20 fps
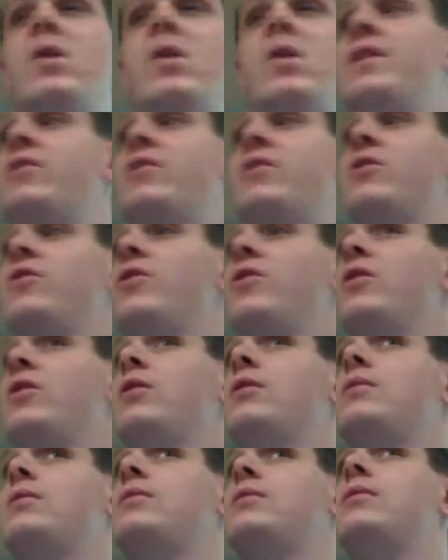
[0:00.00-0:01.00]
with that so far?
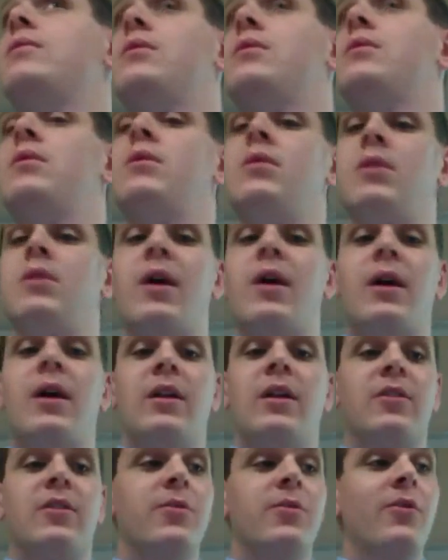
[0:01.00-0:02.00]
All right,
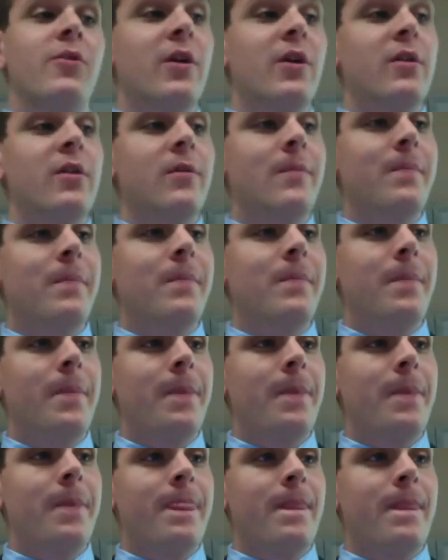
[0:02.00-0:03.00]
let's let's move on.
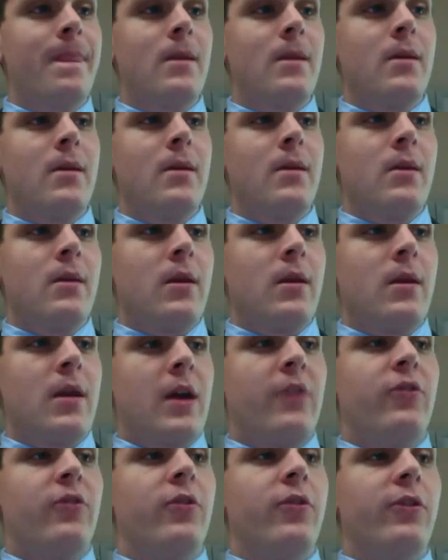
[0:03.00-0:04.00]
Okay,
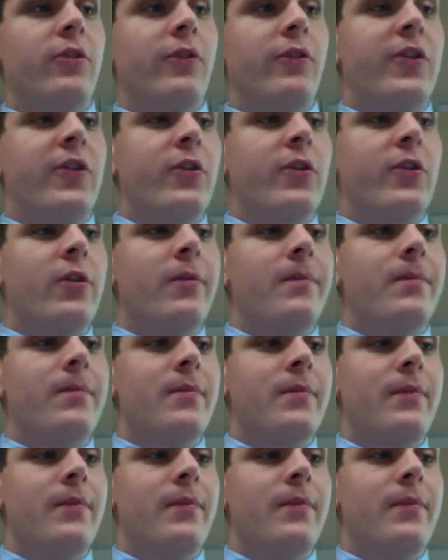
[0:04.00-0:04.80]
so there's a funeral.